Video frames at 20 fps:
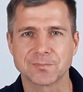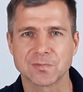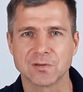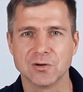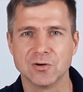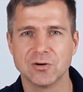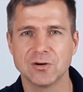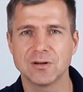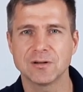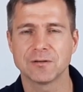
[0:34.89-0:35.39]

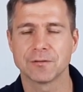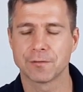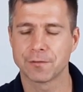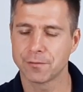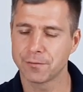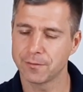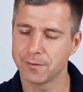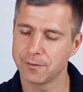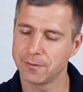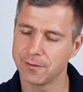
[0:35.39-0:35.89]
No, the
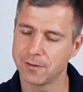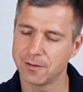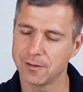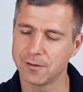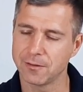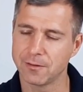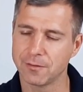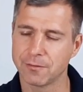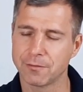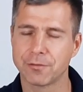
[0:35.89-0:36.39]

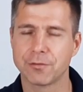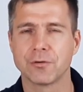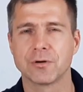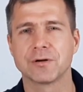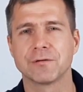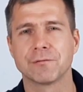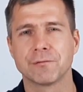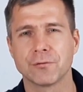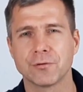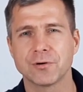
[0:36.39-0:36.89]
uh,
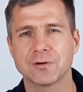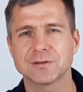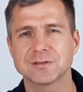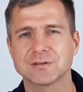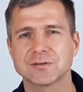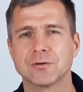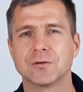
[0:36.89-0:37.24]
31st